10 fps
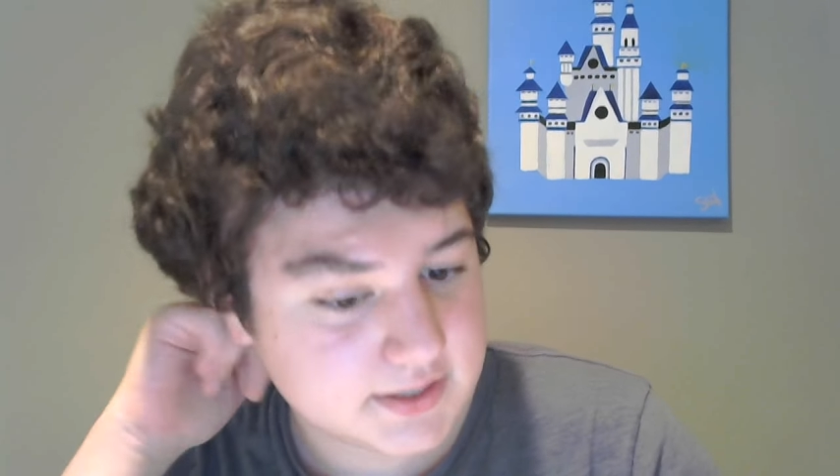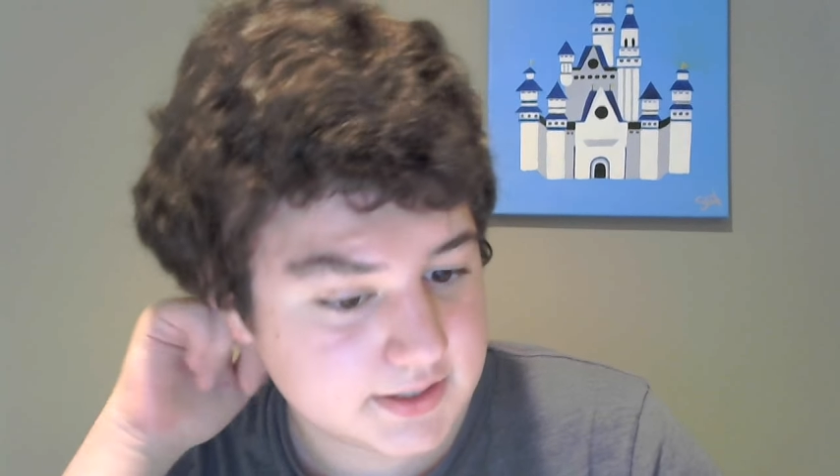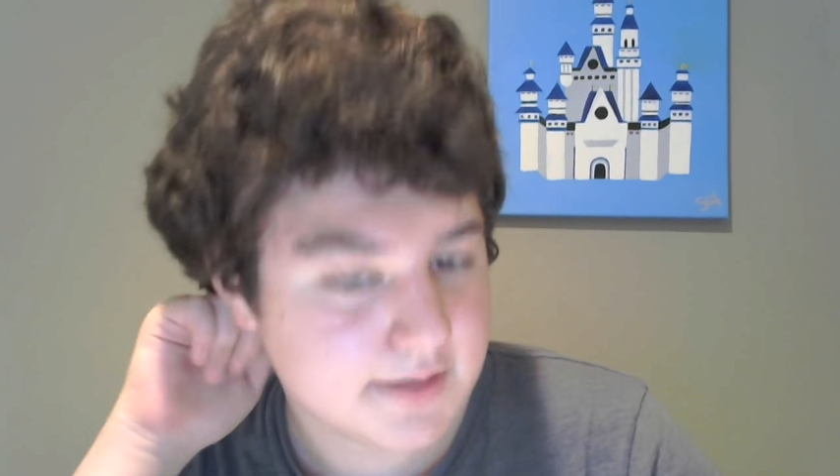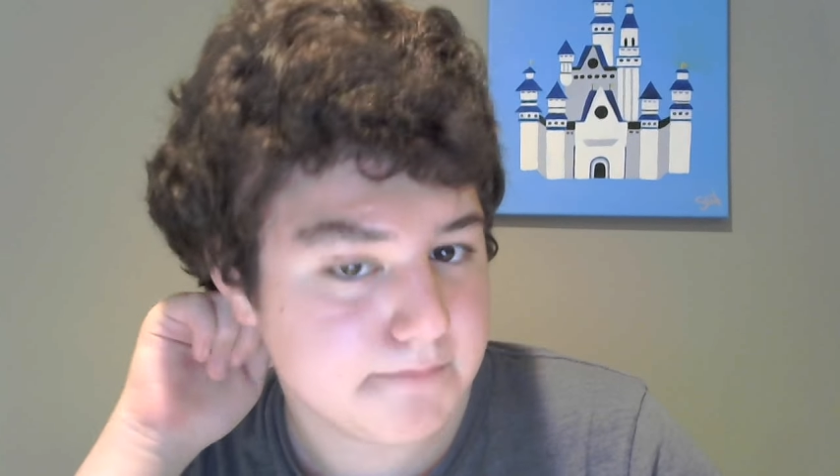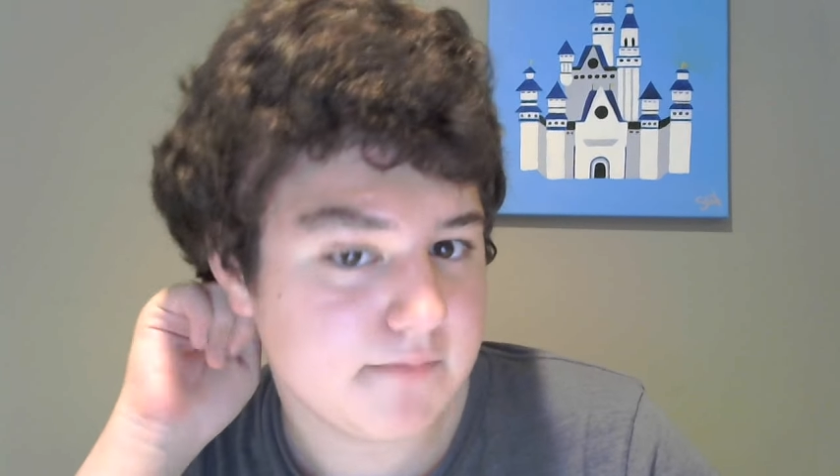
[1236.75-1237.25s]

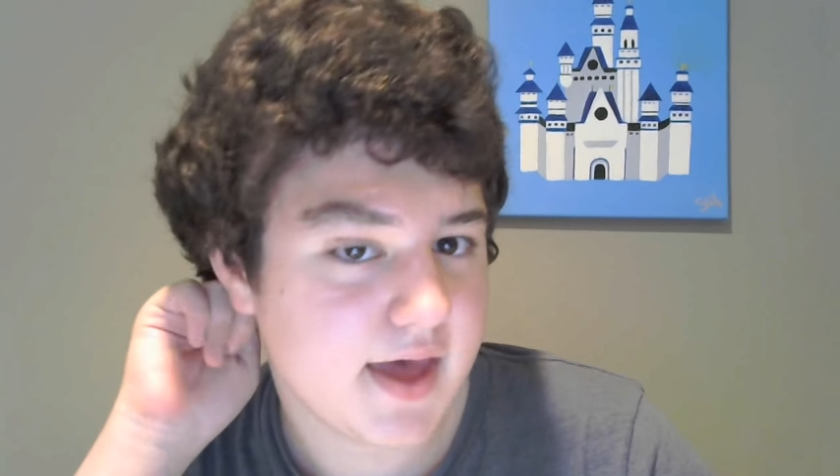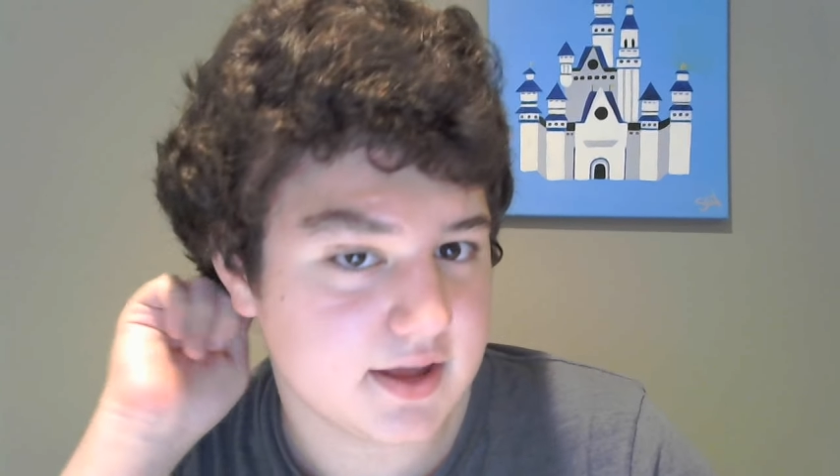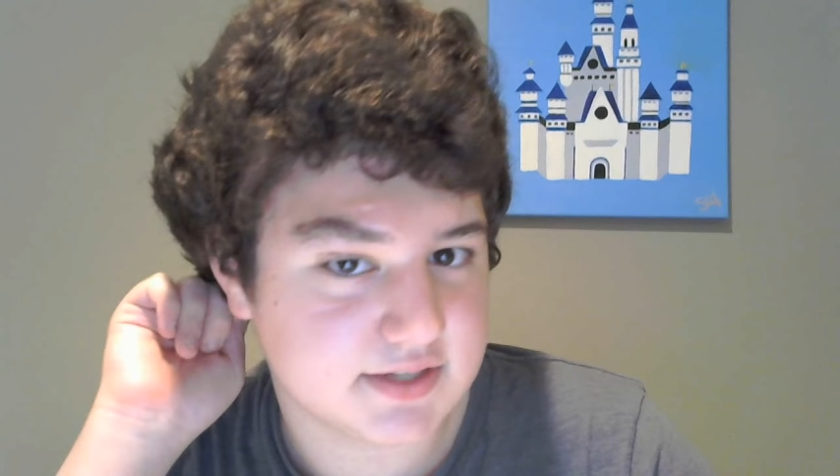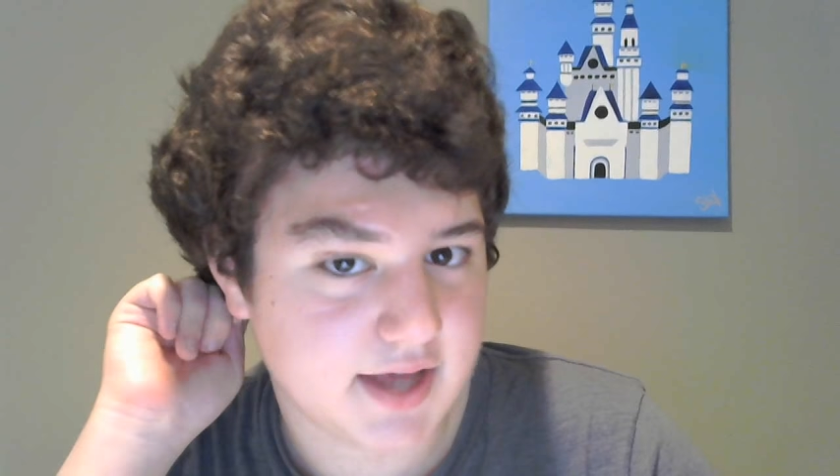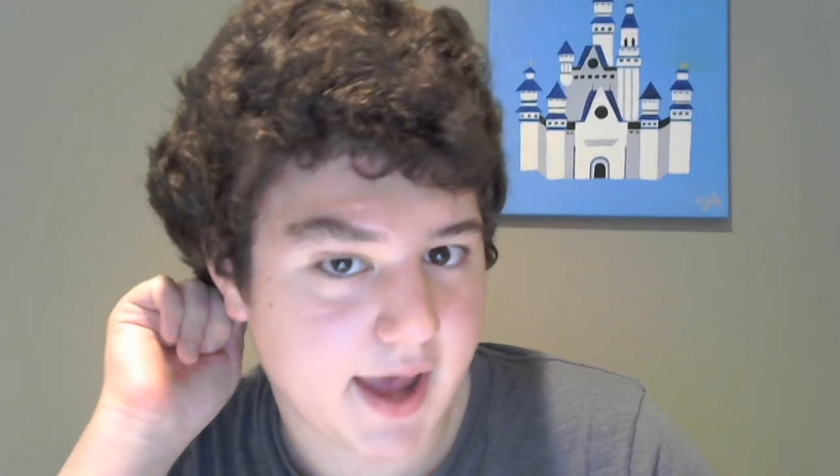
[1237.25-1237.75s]
is the
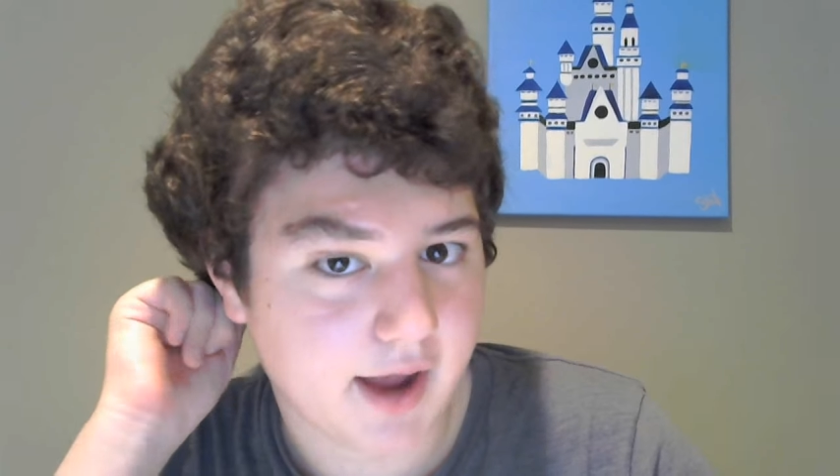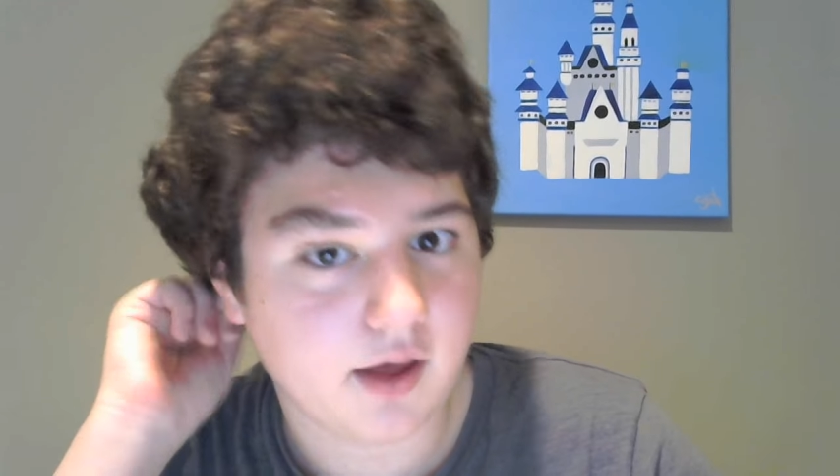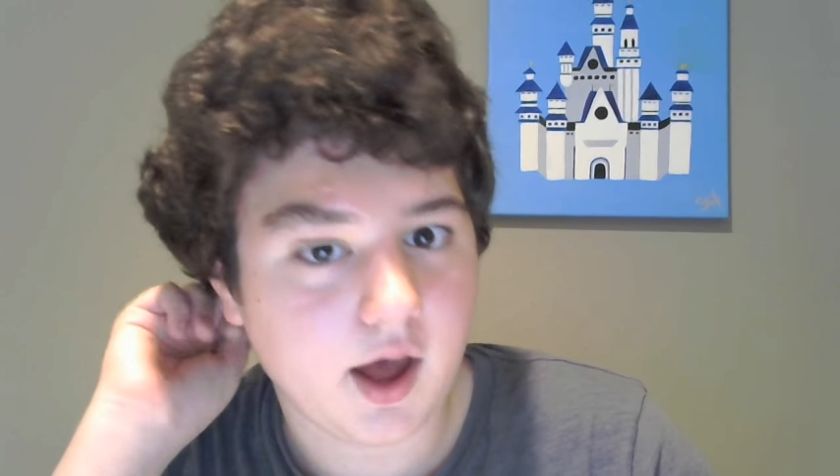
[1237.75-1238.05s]
mega tag.